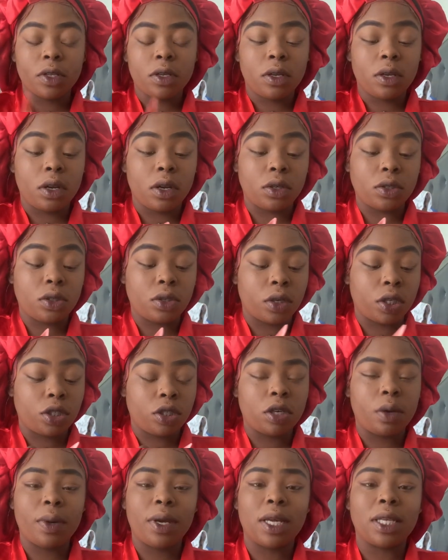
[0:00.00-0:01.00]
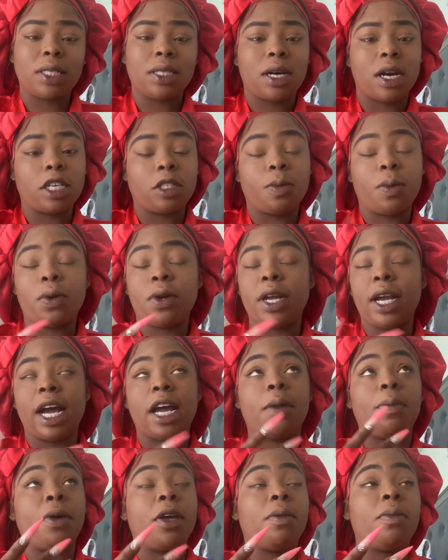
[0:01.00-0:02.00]
Long story short, we get to the hospital. They
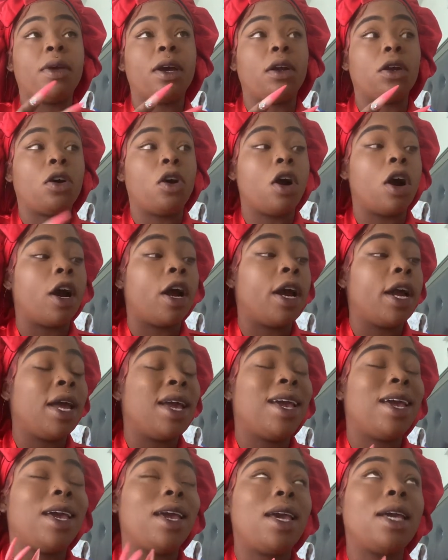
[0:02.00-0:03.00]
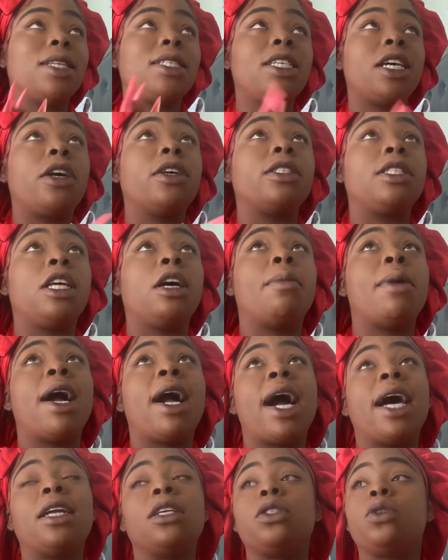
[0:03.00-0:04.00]
gotta pick me out the car. He tells them I
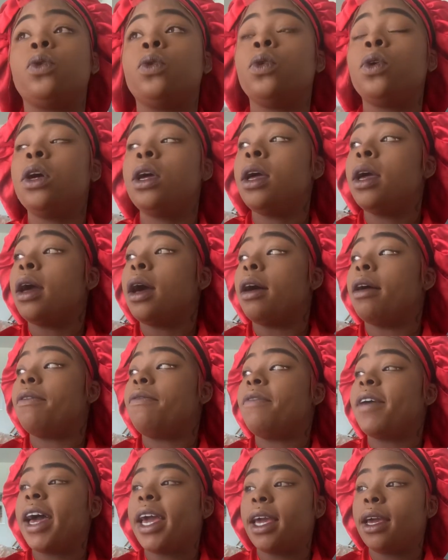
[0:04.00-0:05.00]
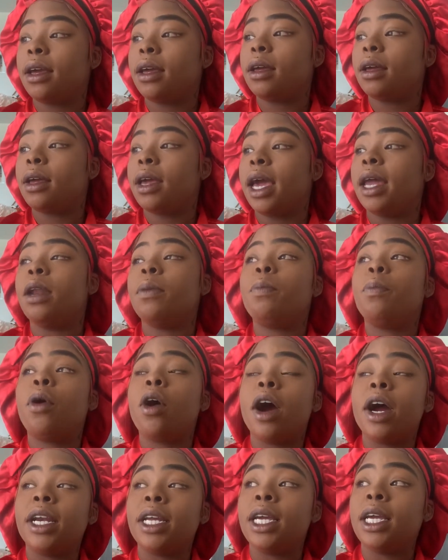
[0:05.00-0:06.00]
got into a fight at the
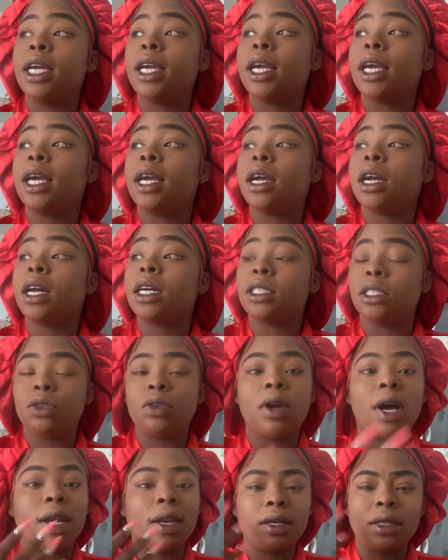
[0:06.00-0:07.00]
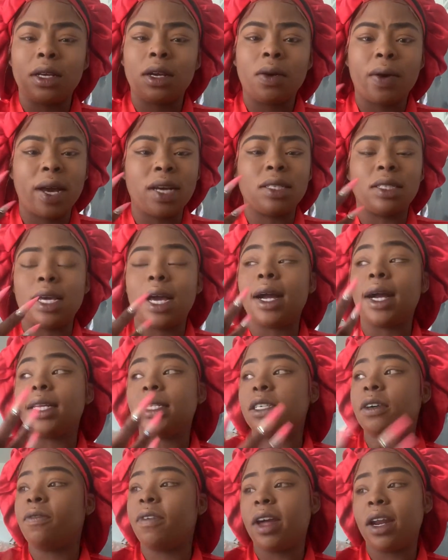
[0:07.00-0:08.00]
party because, you know, I looked crazy. I got
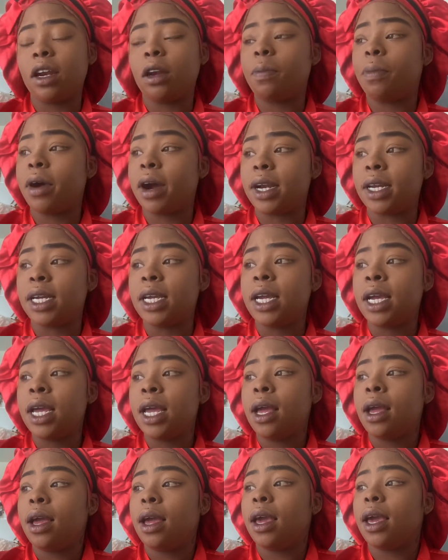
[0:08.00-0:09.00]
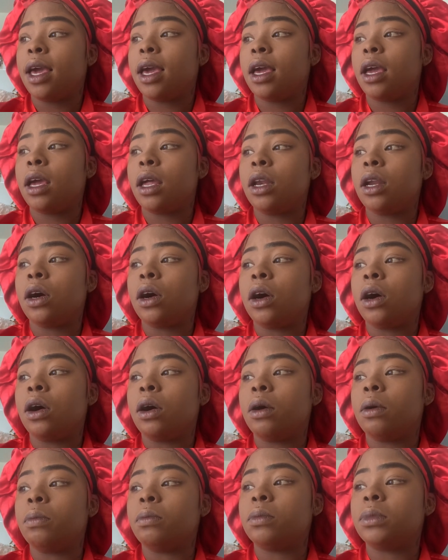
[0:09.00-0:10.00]
into a fight at the party
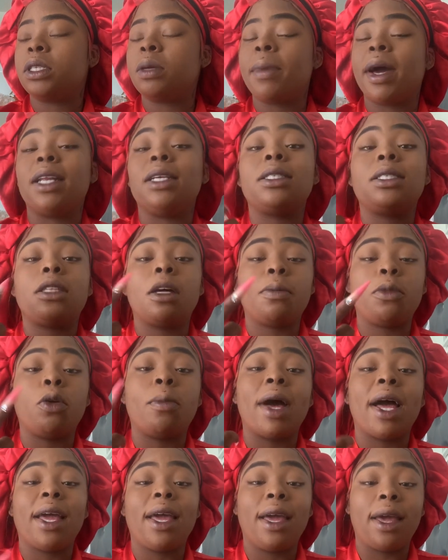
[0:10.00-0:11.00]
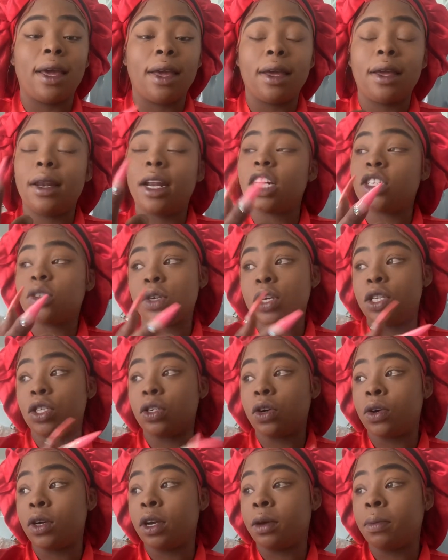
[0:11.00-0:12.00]
and somebody stomped on my head. That's what he
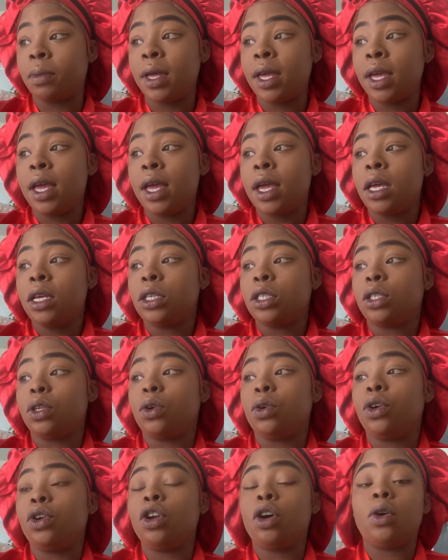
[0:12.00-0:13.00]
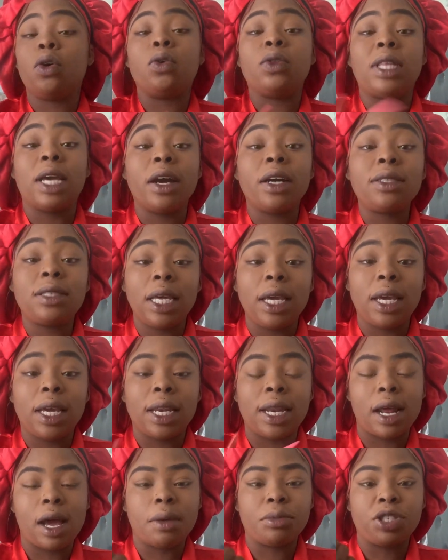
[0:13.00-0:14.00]
told them. So, you know, they're thinking
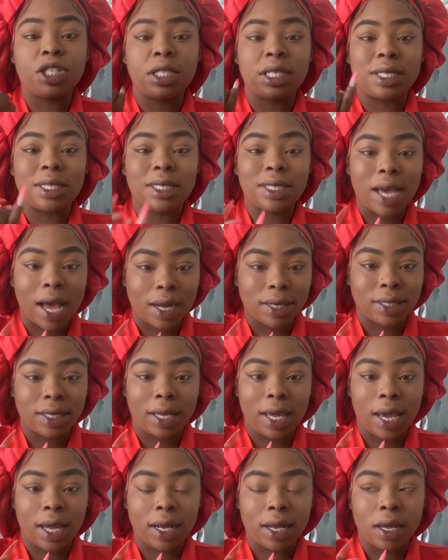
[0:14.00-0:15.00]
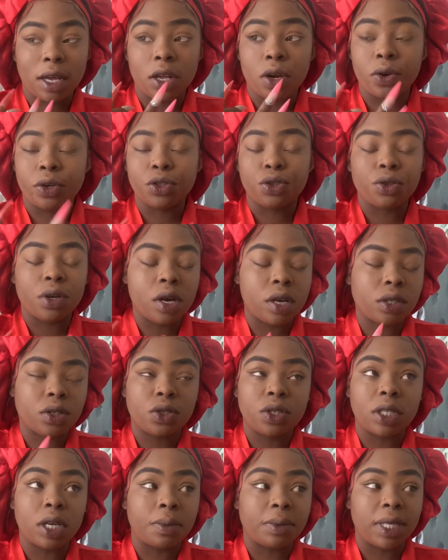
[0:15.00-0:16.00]
that I'm just intoxicated and on drugs
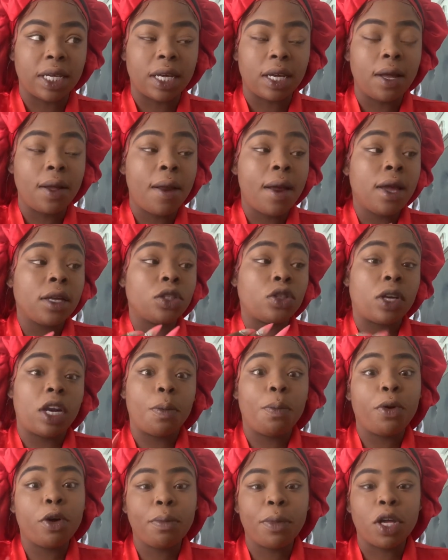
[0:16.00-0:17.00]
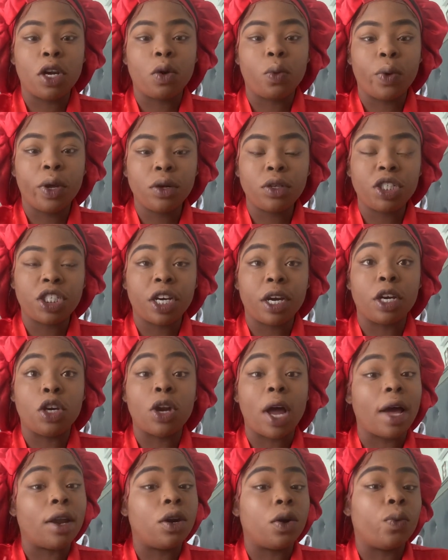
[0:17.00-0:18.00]
or something. So they put me in a wheelchair and
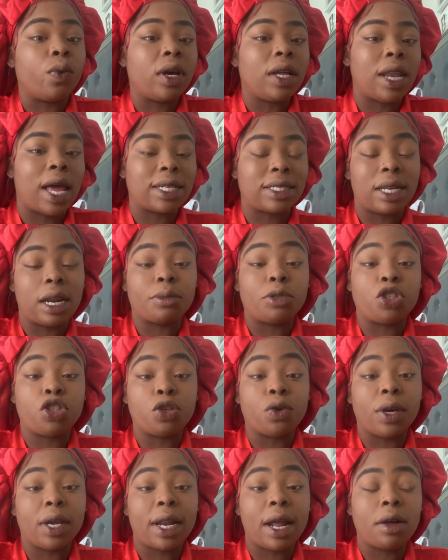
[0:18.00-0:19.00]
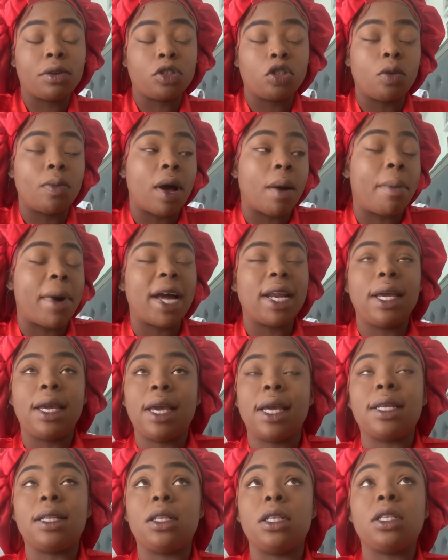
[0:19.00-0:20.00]
not to realize that I'm stroking out. So my body
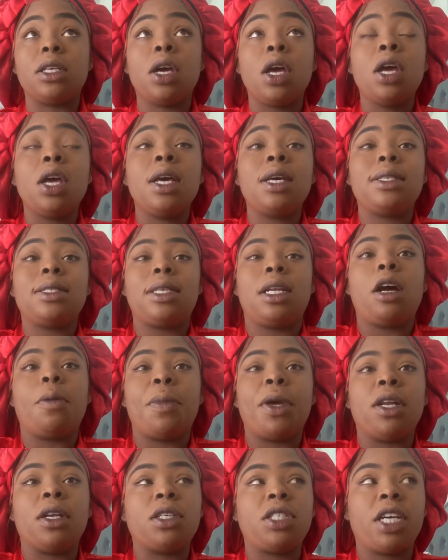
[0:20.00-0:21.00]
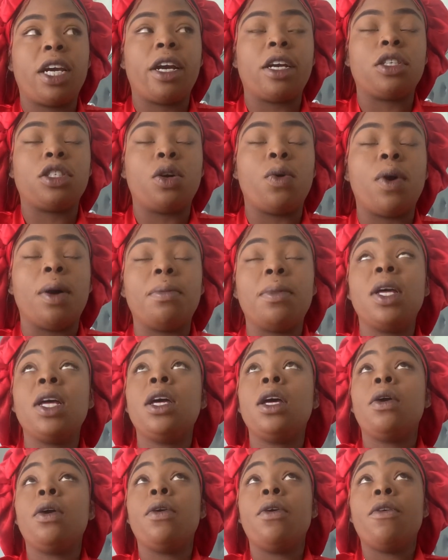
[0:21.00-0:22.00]
can't sit up in a chair. So I'm
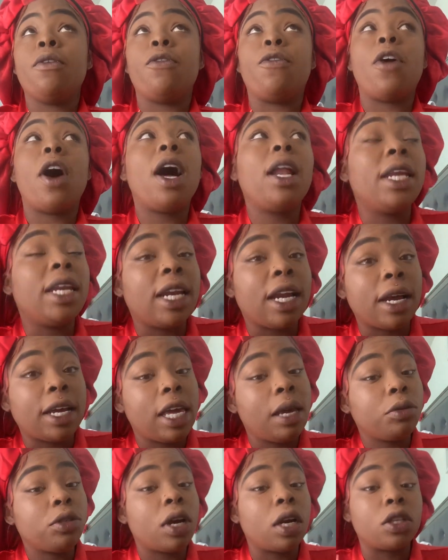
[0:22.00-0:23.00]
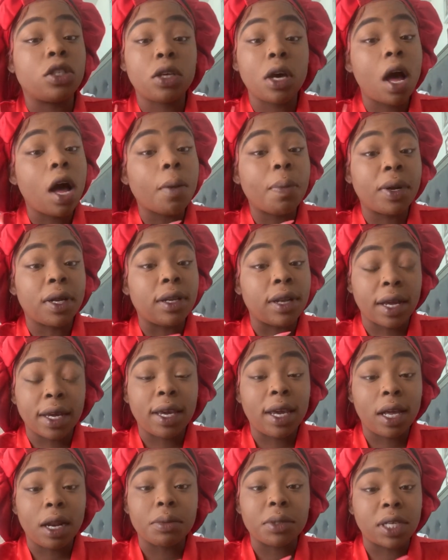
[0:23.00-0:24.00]
falling and I keep trying to talk. But
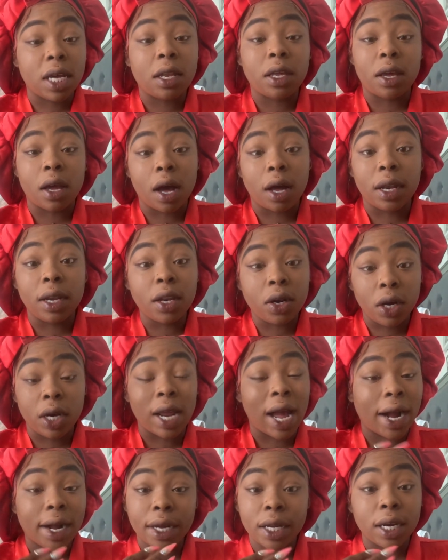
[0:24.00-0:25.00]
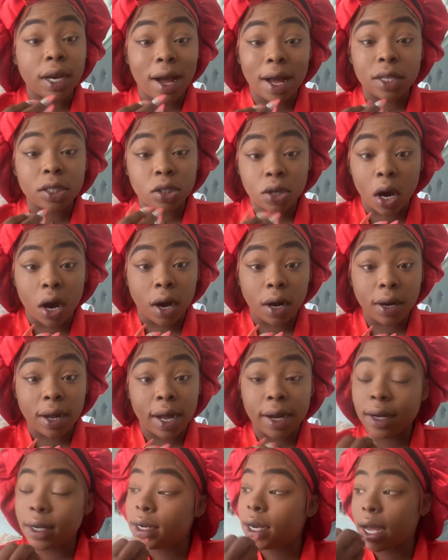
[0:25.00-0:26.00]
again, I'm telling y'all, literally, I could not talk.
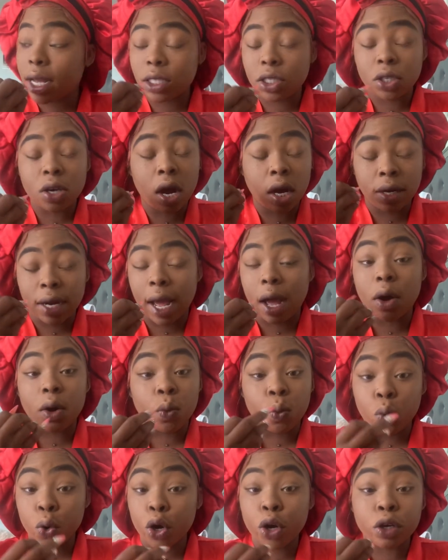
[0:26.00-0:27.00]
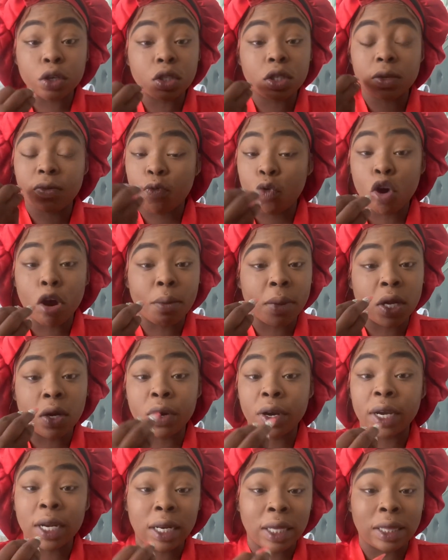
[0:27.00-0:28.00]
I could not talk, not words forming
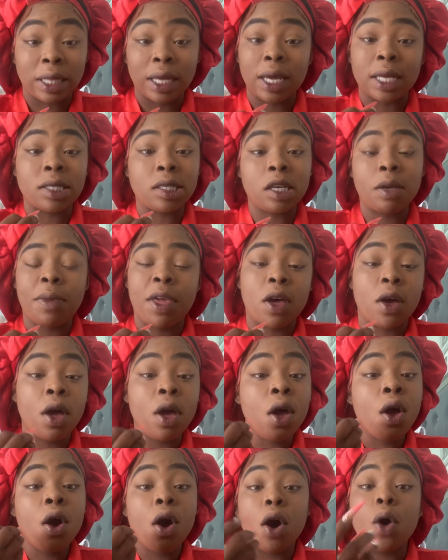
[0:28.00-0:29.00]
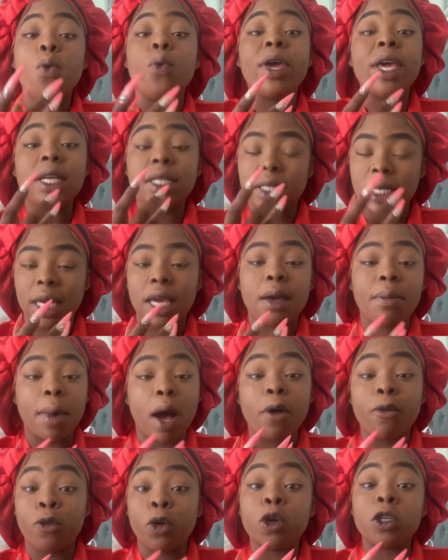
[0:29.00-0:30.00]
or anything. It took me a week to get
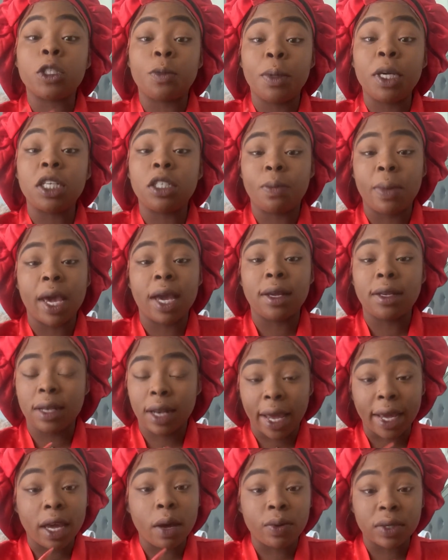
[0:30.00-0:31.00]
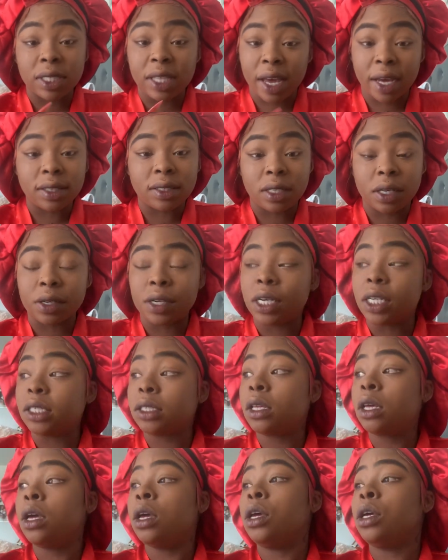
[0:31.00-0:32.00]
my full speech back. Like, it was that serious.
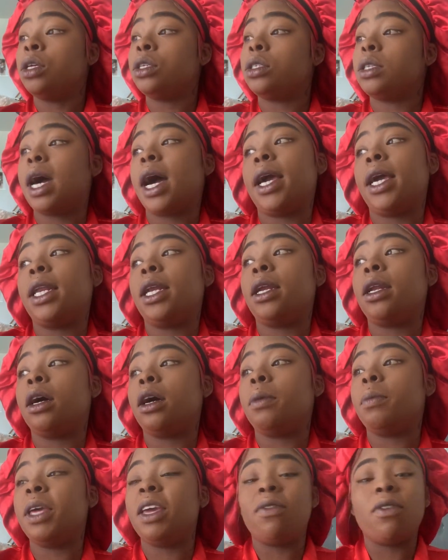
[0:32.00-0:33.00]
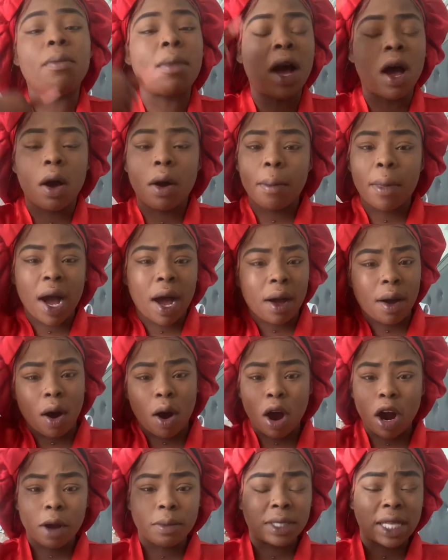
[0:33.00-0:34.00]
So I ended up, even my
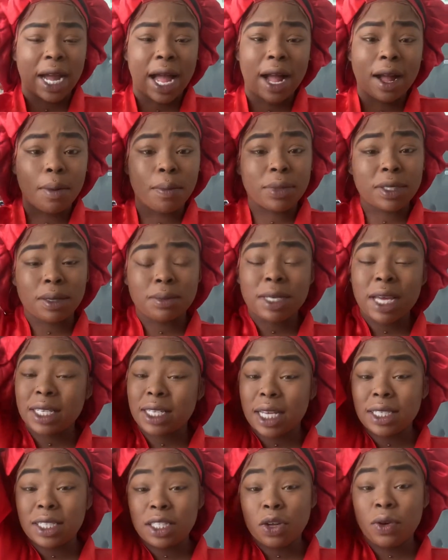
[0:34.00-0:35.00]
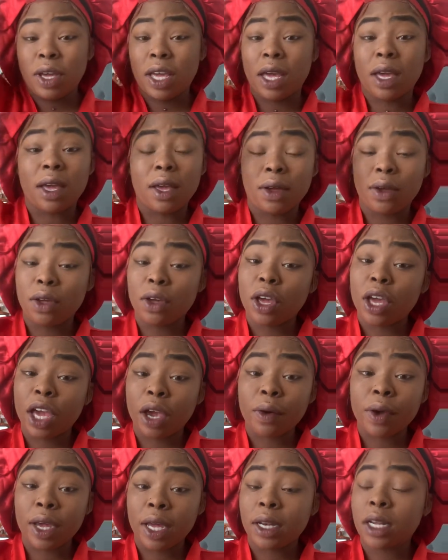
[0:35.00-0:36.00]
arms, like sometimes I still get
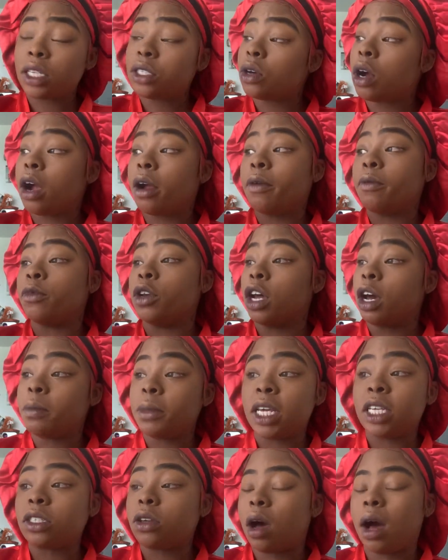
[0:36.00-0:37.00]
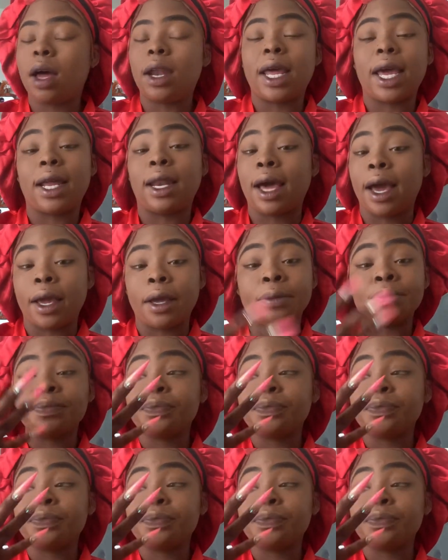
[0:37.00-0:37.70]
eerie in this arm, numbness, all that. Like,